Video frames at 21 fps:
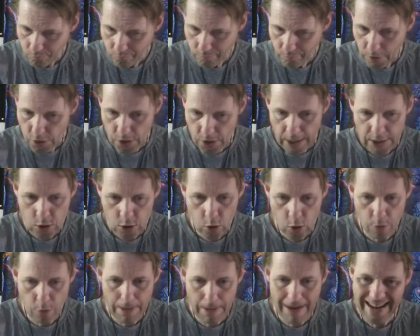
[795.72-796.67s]
So let's talk
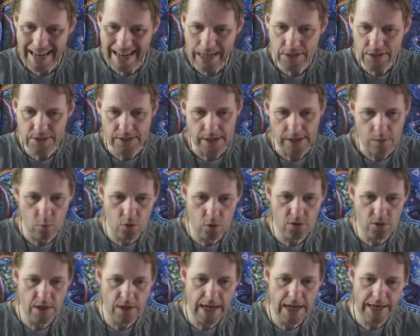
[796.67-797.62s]
about Legacy.
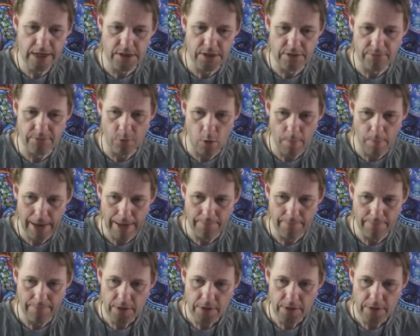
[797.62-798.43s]
What's Legacy format?